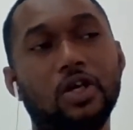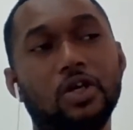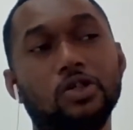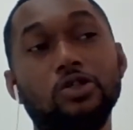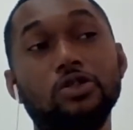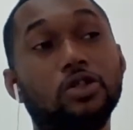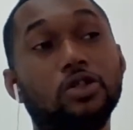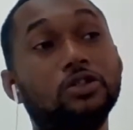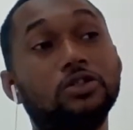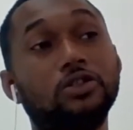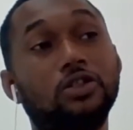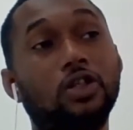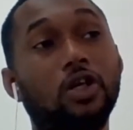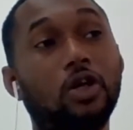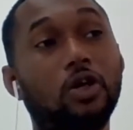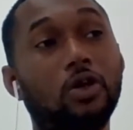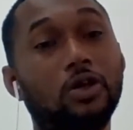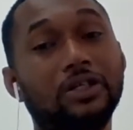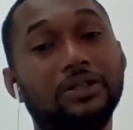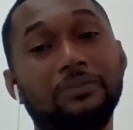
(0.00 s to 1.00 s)
You don't
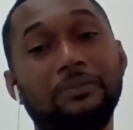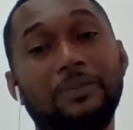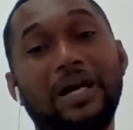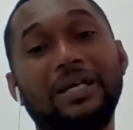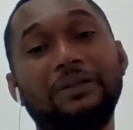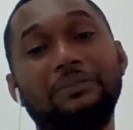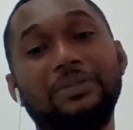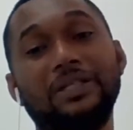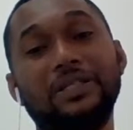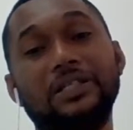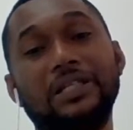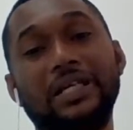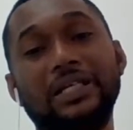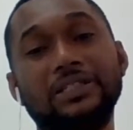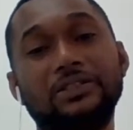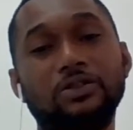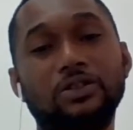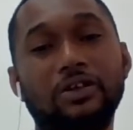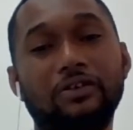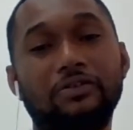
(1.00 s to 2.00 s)
know, it might be
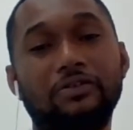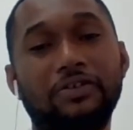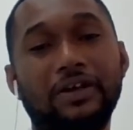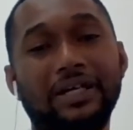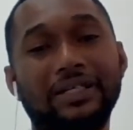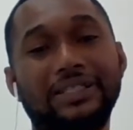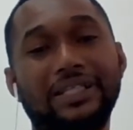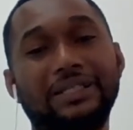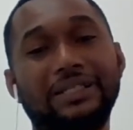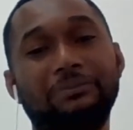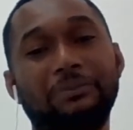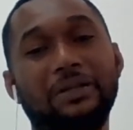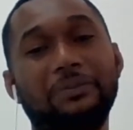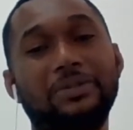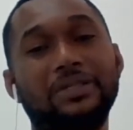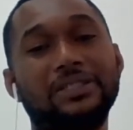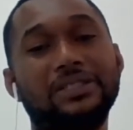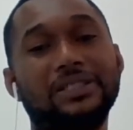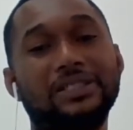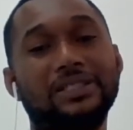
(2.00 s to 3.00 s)
linked to the fact that
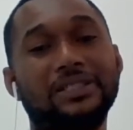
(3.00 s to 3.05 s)
maybe